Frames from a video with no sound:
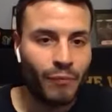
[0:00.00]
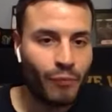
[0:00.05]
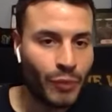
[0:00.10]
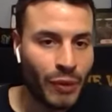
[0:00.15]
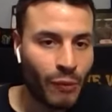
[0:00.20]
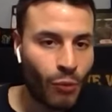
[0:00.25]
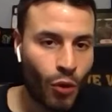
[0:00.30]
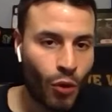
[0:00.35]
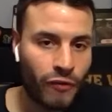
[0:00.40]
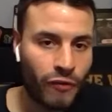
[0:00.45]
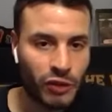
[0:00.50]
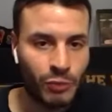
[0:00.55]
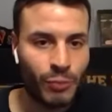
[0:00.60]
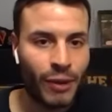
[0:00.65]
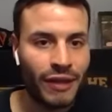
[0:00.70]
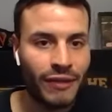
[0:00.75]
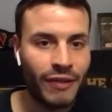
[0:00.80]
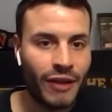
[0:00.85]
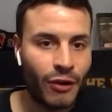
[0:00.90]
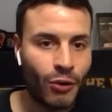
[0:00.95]
be more of a
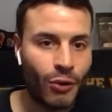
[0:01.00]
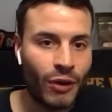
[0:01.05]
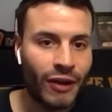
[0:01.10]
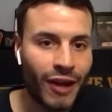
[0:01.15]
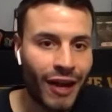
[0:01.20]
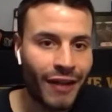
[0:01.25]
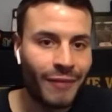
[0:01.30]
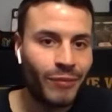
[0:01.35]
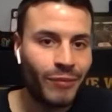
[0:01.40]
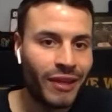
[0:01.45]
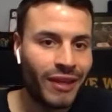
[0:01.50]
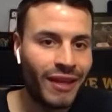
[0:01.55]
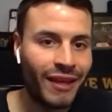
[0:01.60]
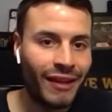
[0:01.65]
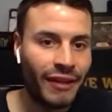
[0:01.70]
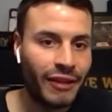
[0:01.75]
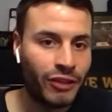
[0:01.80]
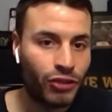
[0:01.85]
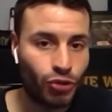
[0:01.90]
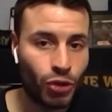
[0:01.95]
spectator and not be
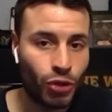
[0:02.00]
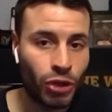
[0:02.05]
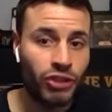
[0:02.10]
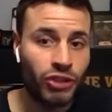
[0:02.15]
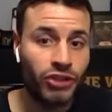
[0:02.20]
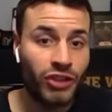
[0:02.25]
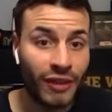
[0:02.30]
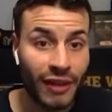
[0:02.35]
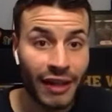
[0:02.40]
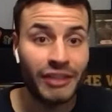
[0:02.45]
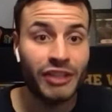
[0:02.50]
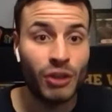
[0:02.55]
yelling instructions unless